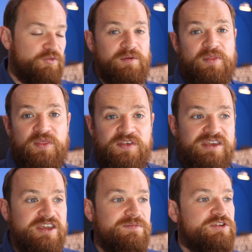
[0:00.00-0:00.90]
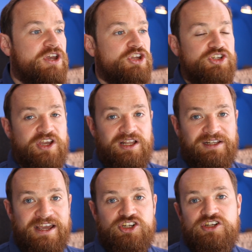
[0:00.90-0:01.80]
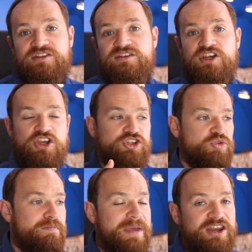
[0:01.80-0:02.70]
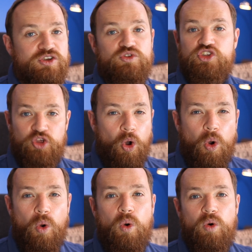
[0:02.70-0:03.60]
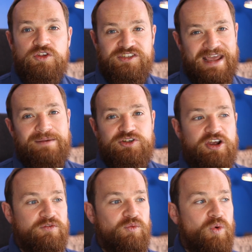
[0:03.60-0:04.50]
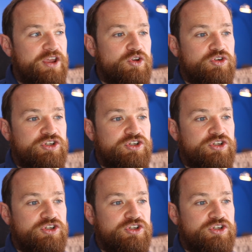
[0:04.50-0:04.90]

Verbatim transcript: from themes to collections to menus, the whole snapshot of what your